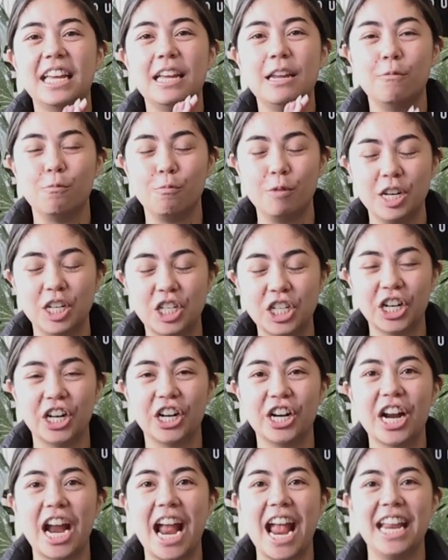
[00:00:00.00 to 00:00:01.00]
in
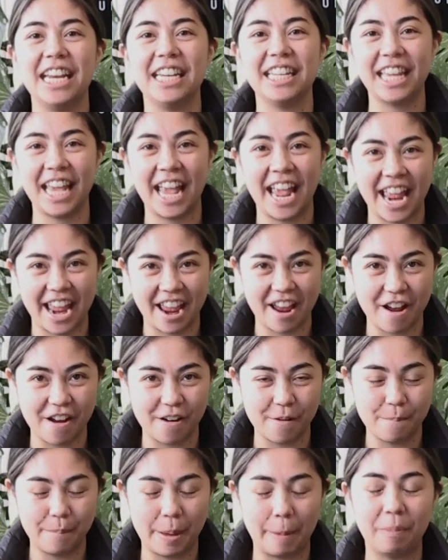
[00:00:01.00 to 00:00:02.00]
winter and
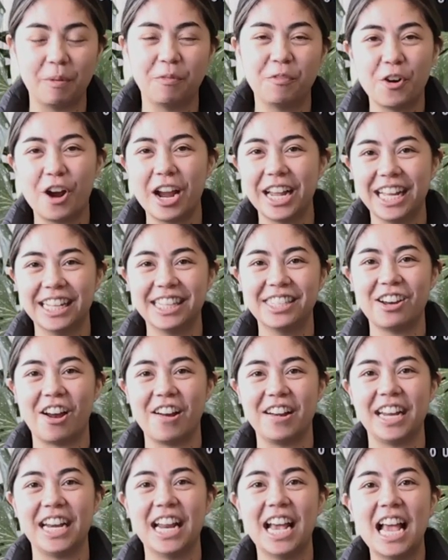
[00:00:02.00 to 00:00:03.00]
care. But before I get
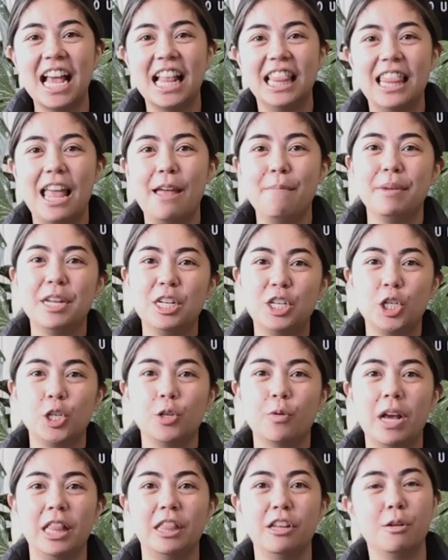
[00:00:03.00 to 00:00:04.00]
started, let me
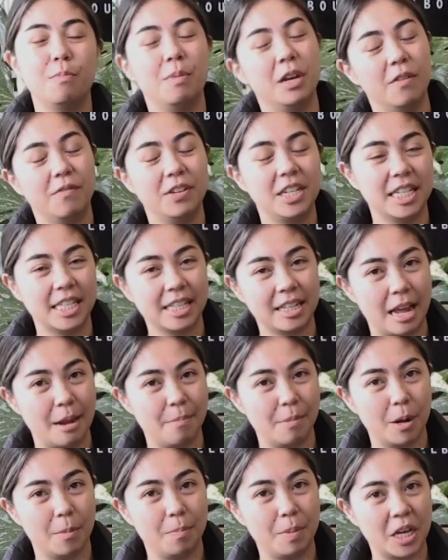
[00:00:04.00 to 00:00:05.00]
do a little bit of a
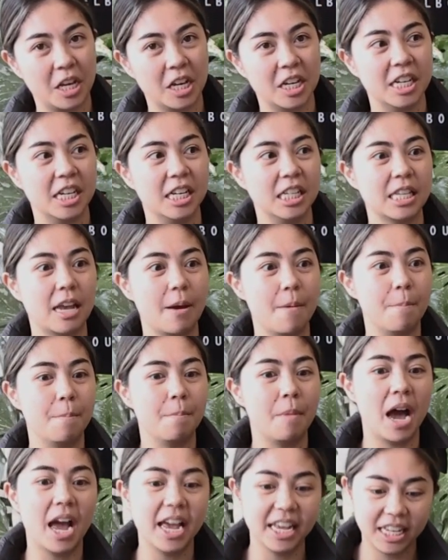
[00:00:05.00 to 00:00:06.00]
disclaimer because
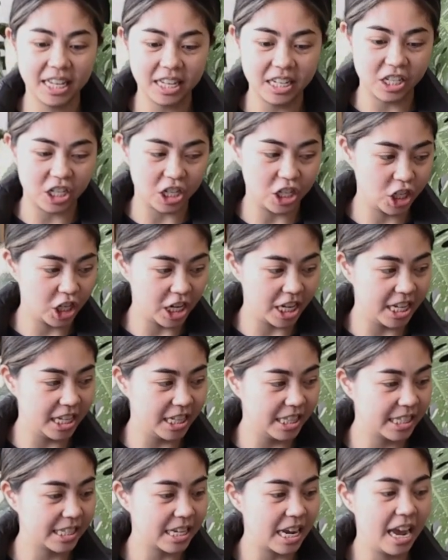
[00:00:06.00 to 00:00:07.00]
my
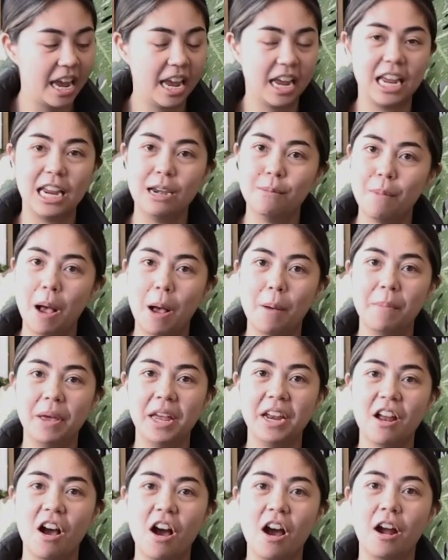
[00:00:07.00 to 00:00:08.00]
conditions in
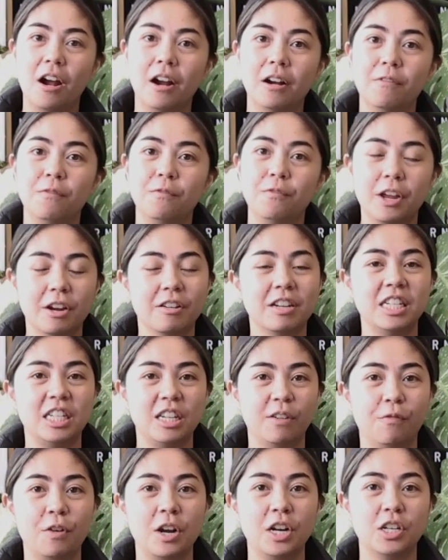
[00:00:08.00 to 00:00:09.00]
Melbourne are very
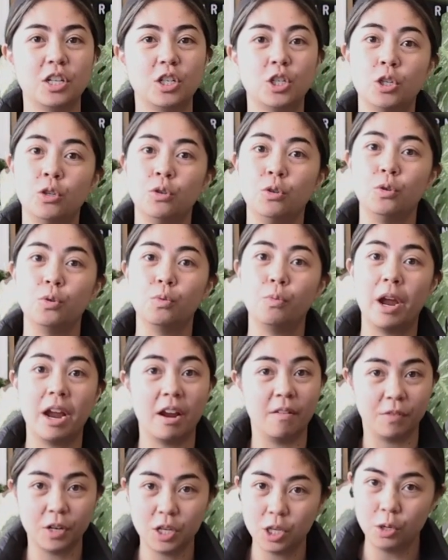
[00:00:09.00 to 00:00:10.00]
different to
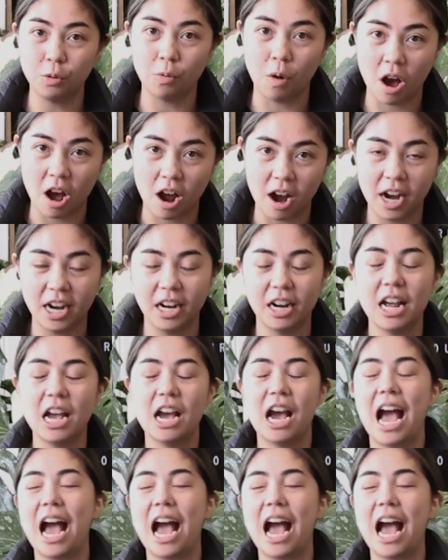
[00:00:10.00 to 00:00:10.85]
wherever you are.